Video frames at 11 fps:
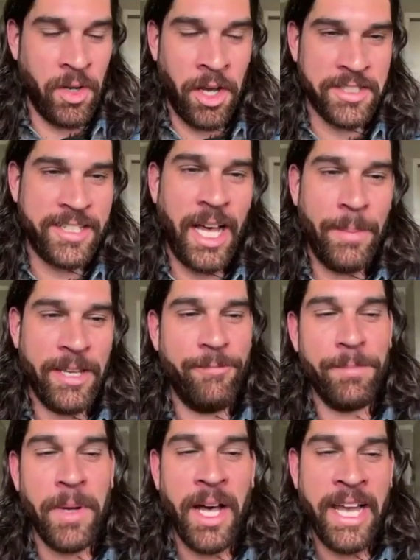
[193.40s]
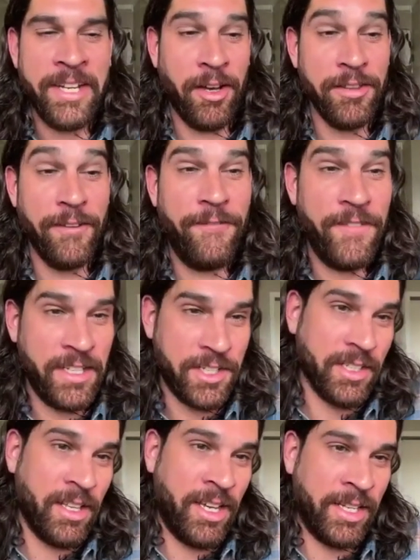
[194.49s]
the topic of mind on the
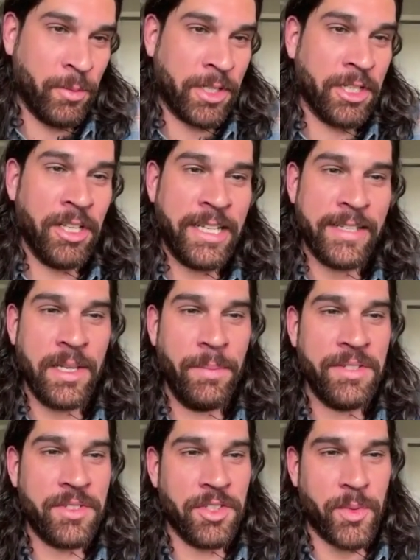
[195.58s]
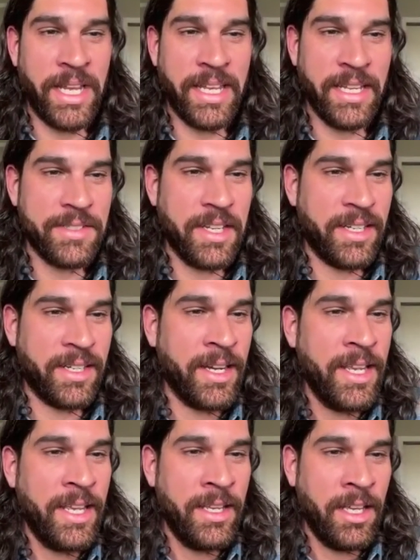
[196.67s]
finish line, we're going to look at some of these girls' rankings here.
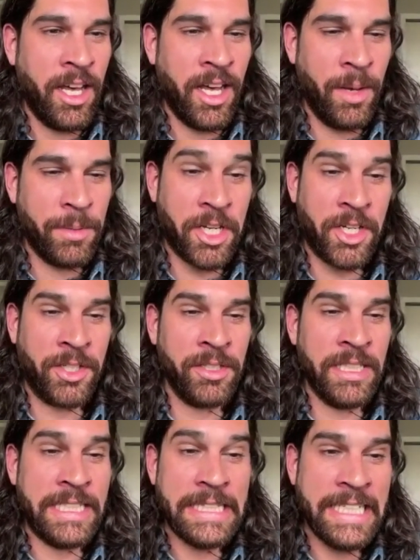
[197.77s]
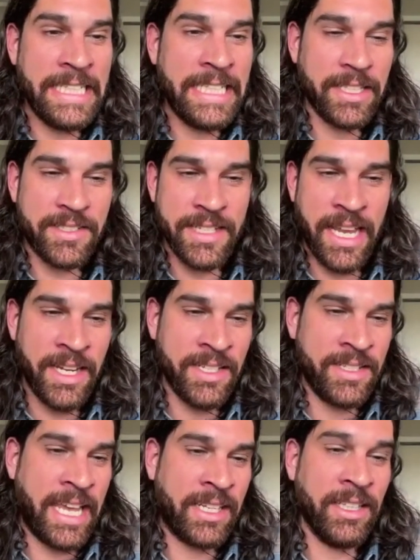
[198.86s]
Currently leading the state
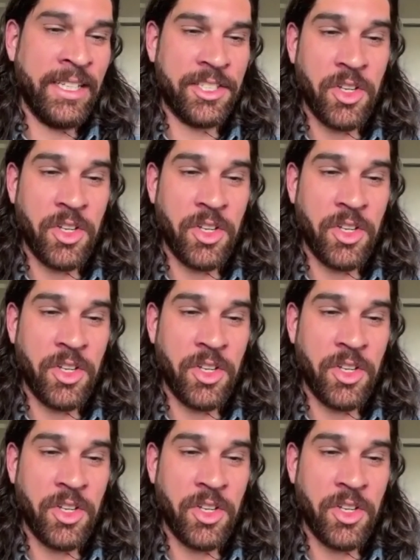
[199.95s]
is Annalena